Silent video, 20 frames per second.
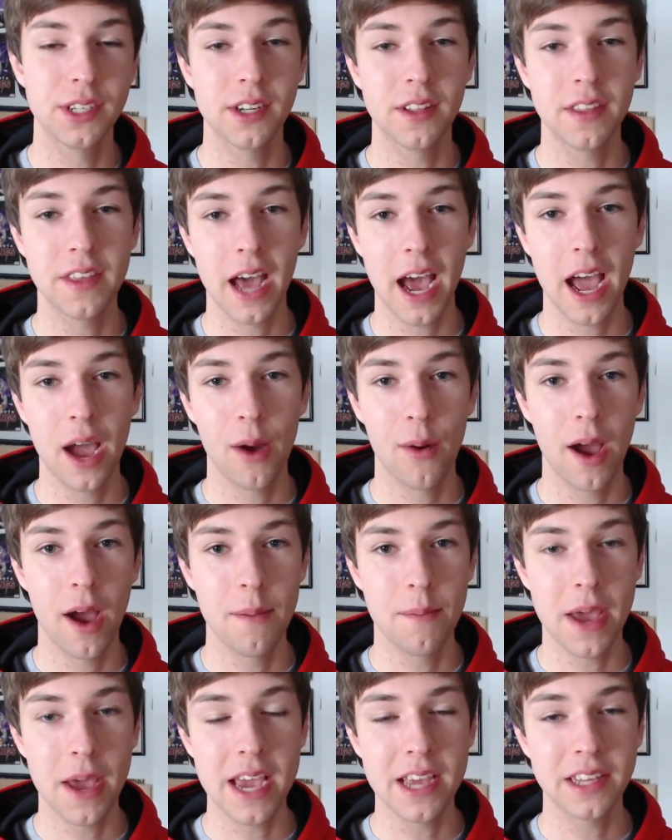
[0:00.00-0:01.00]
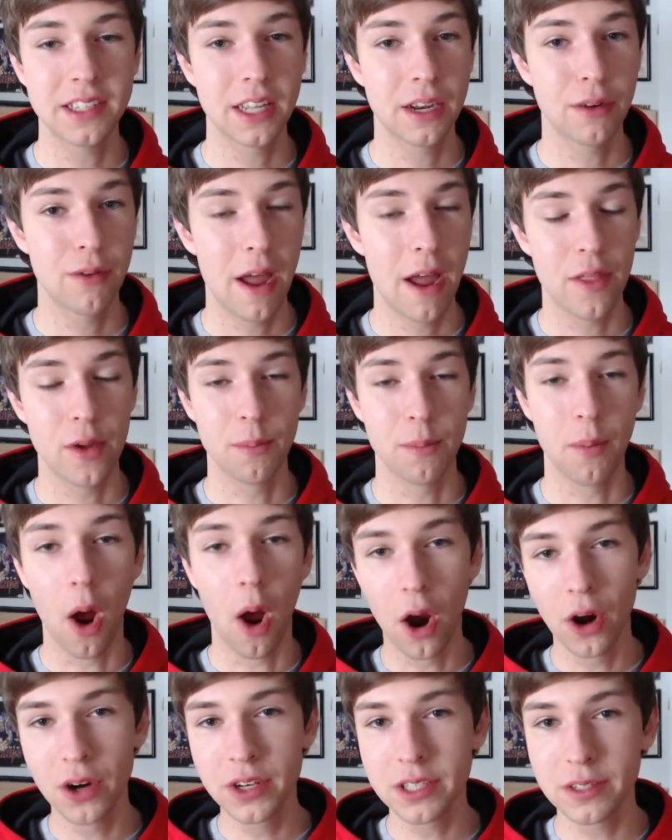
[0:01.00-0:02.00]
into the IOI base, and rather
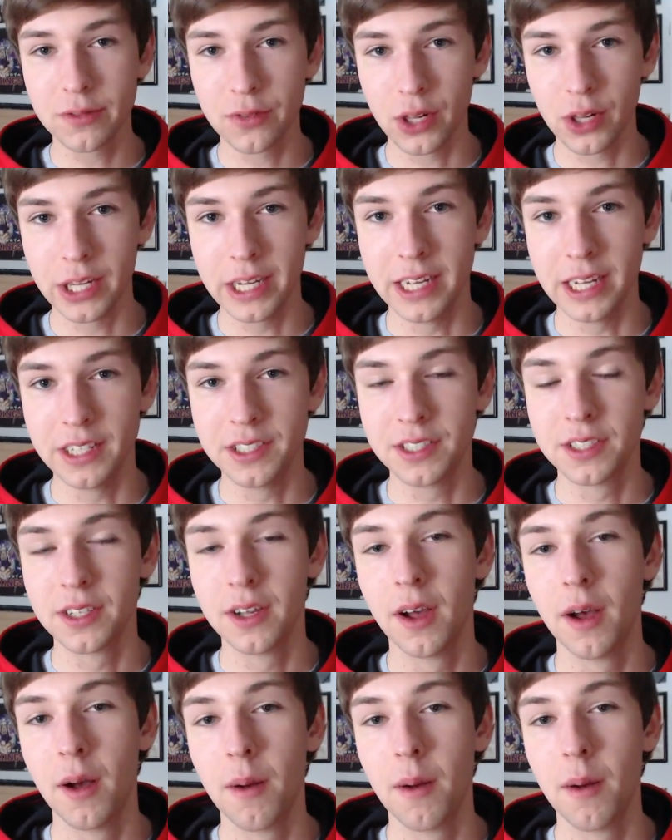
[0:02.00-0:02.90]
Parzival is,